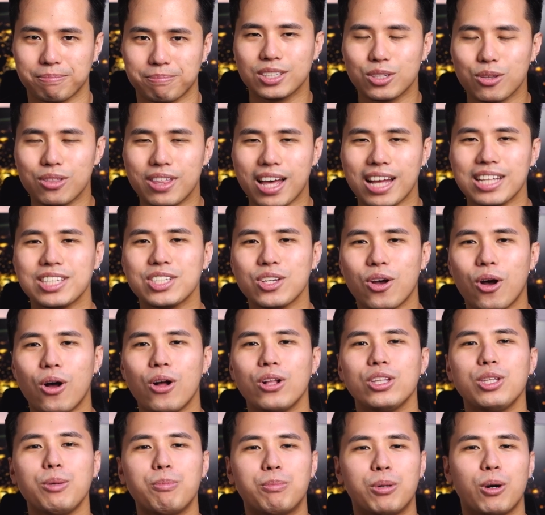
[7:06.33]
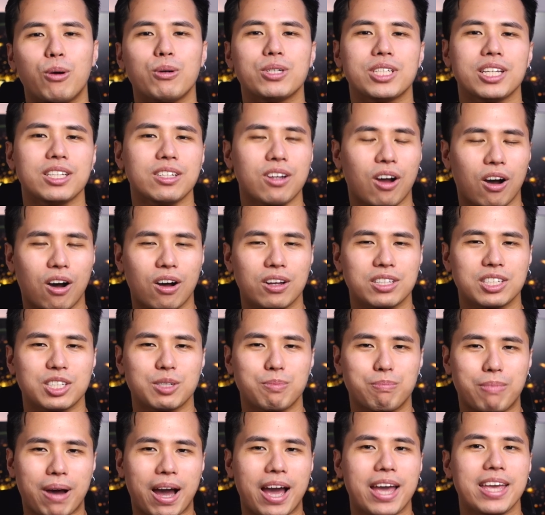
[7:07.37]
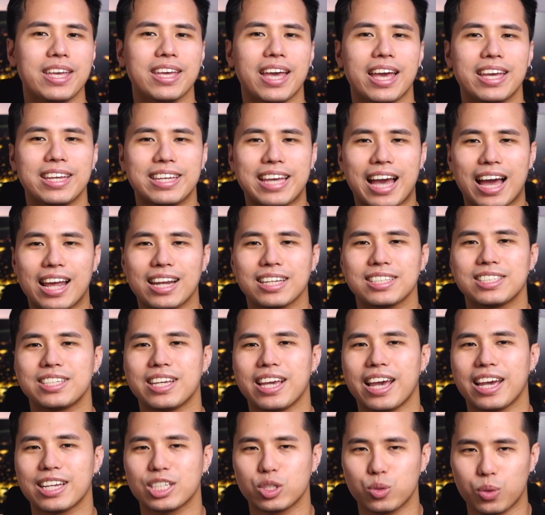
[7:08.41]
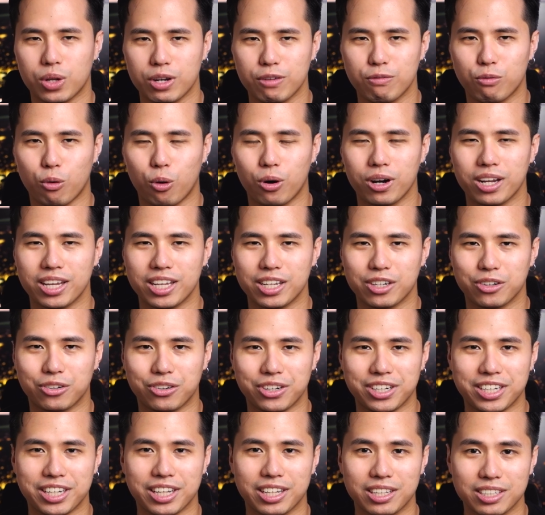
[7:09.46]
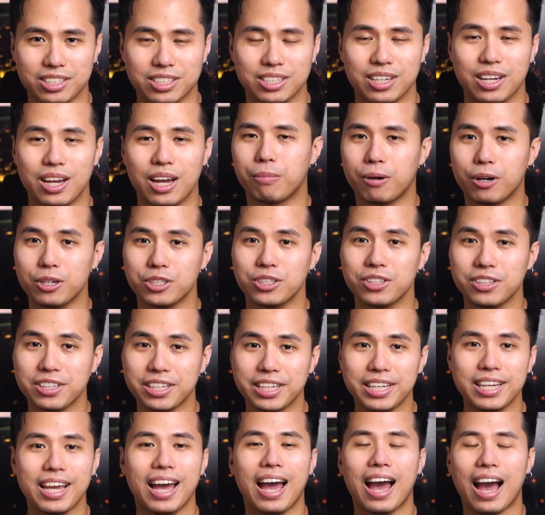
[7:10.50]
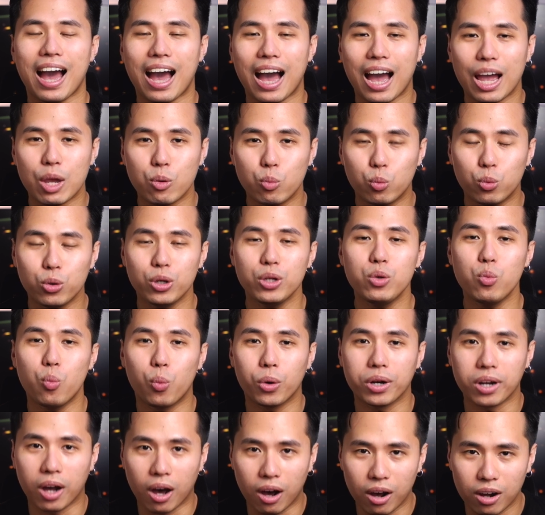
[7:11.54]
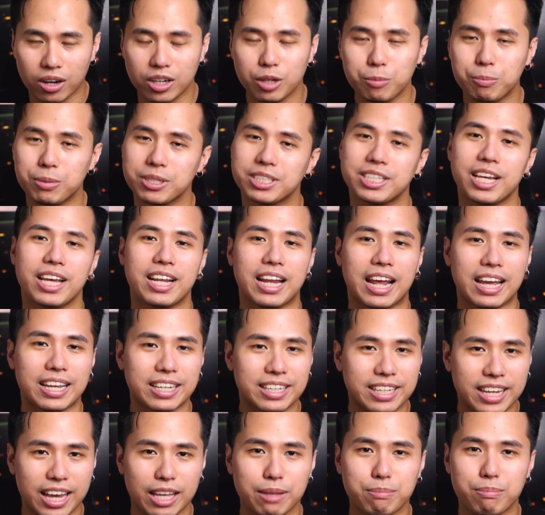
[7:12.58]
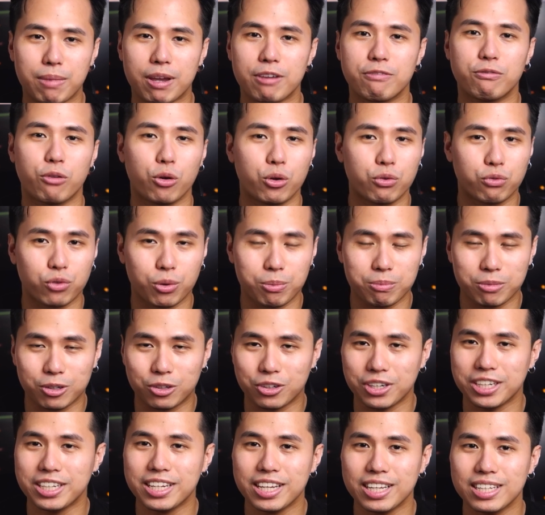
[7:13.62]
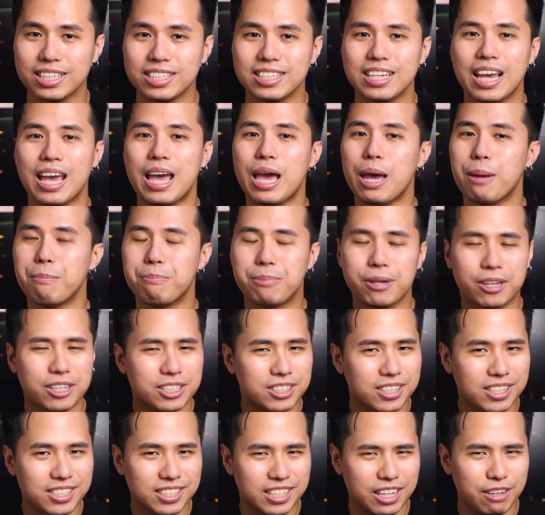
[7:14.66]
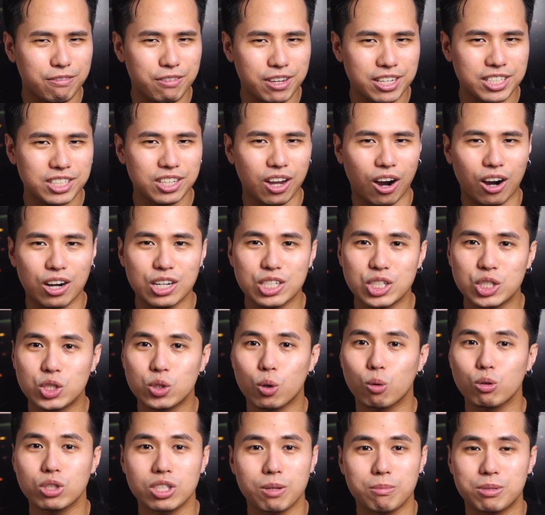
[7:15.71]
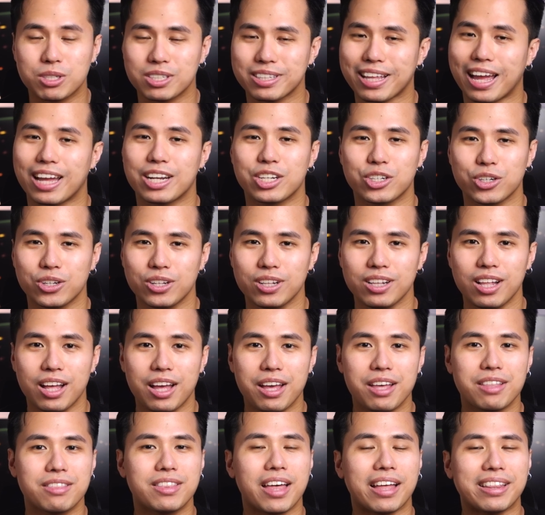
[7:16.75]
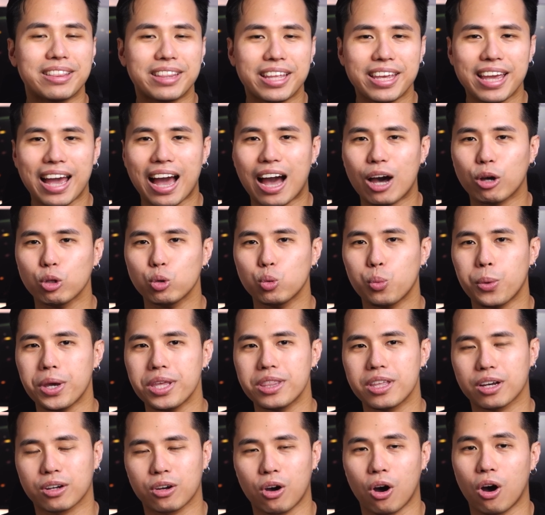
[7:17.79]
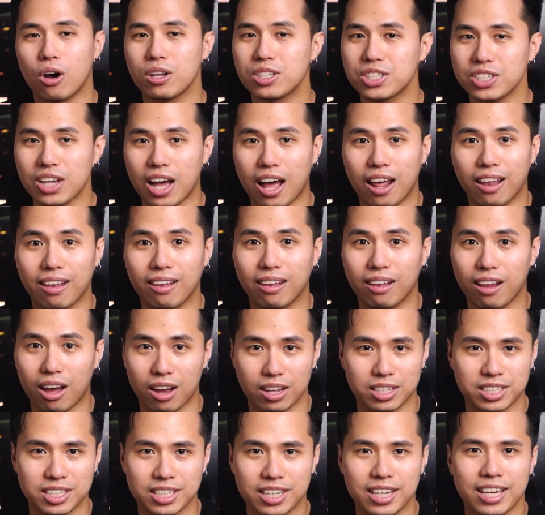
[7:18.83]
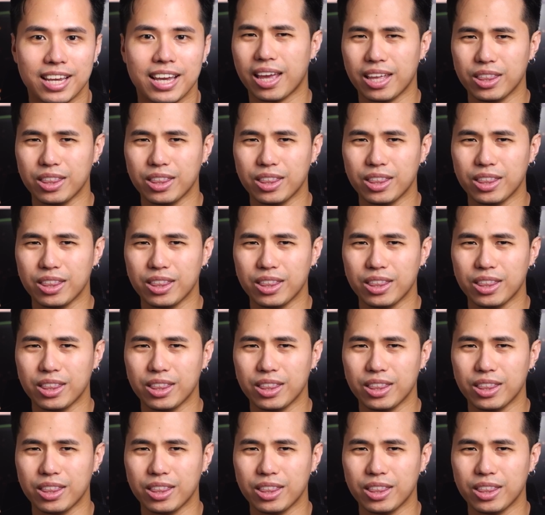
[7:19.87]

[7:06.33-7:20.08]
So that's all the pros and cons buying a Galaxy S24 in Green Hills. Personally, I would 100% get my phone from Green Hills because the savings are so substantial that they outweigh the cons a lot.